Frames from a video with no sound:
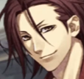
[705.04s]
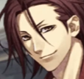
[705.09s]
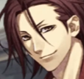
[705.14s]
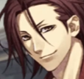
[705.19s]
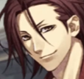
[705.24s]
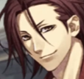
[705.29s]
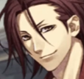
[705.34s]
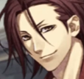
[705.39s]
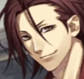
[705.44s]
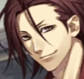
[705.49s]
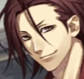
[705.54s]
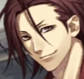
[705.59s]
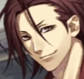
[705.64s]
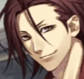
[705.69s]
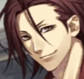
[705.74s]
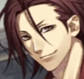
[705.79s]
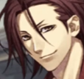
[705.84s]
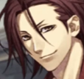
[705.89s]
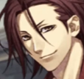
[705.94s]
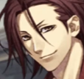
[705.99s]

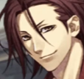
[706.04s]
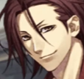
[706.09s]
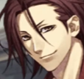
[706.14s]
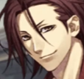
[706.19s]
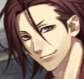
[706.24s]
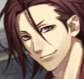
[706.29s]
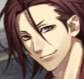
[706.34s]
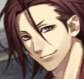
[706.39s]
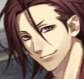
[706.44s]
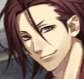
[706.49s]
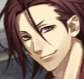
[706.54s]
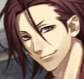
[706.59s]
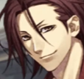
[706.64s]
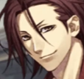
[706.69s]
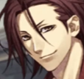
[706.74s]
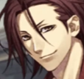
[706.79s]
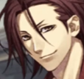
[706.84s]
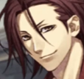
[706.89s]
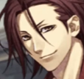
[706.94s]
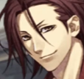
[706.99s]

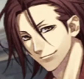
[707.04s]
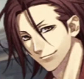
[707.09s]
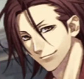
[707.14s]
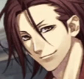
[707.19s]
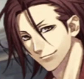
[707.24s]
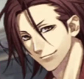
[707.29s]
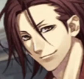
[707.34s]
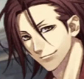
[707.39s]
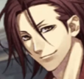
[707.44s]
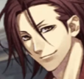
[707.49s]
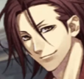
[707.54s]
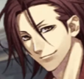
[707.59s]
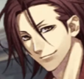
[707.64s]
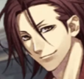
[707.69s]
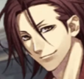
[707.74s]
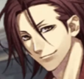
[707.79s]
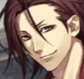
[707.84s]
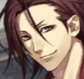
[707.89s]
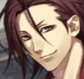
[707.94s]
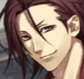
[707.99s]

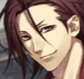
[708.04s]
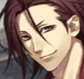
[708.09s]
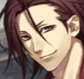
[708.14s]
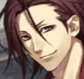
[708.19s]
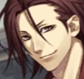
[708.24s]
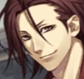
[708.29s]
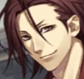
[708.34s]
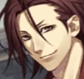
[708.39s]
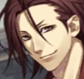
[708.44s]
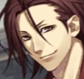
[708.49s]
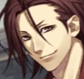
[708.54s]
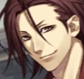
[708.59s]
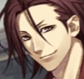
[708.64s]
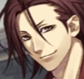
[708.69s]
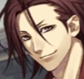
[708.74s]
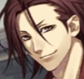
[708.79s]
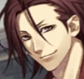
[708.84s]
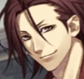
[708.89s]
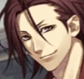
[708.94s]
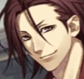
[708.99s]

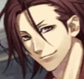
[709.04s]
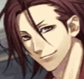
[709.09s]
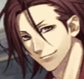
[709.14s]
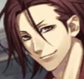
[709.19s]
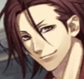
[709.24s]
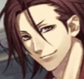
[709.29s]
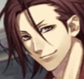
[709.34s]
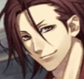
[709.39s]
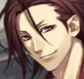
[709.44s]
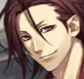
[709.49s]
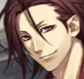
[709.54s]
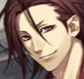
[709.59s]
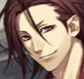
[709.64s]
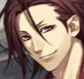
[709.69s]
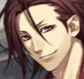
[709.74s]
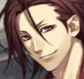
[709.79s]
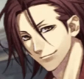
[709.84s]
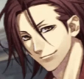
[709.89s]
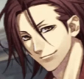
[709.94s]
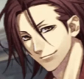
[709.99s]

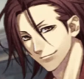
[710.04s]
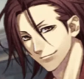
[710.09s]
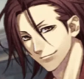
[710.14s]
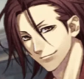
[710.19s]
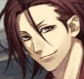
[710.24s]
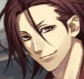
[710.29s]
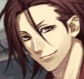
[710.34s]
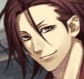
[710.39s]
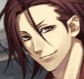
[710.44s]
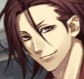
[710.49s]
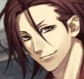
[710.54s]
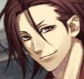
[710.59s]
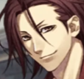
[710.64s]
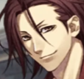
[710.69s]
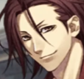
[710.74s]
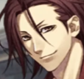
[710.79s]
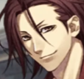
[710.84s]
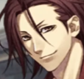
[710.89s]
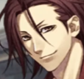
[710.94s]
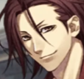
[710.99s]

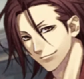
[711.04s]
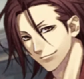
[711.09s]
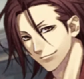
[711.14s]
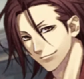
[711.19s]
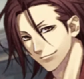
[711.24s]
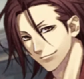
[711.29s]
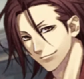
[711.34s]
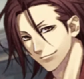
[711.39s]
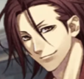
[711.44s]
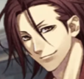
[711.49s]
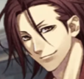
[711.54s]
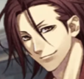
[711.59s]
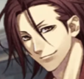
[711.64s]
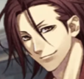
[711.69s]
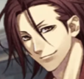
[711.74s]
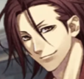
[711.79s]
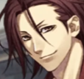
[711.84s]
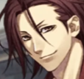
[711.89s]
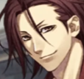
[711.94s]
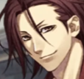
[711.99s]

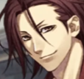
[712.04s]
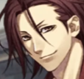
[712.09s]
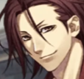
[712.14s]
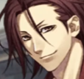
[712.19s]
The person shown says nothing.